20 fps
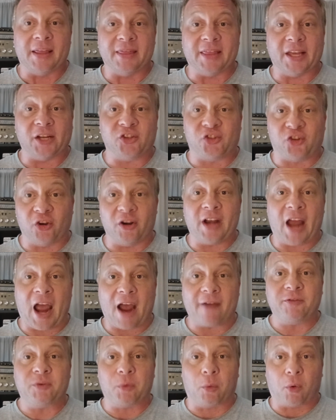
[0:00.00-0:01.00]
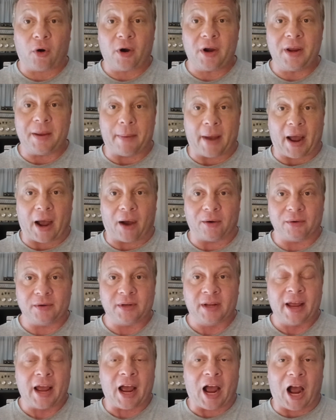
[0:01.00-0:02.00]
They shouldn't have to worry
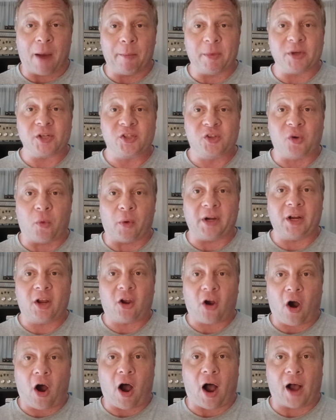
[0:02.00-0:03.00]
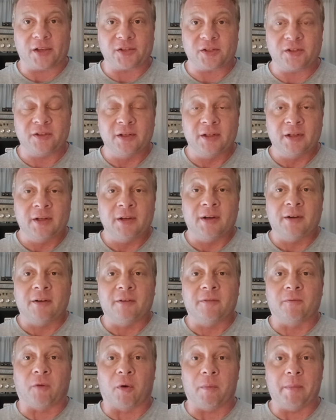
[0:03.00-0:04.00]
about how much it's going to cost
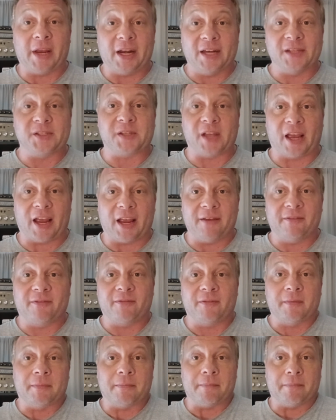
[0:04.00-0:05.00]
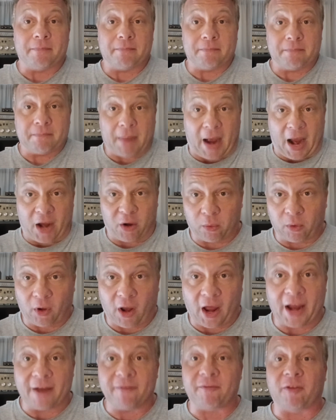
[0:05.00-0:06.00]
for me to save my own
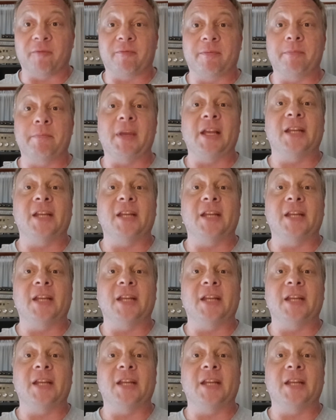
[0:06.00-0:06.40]
life, or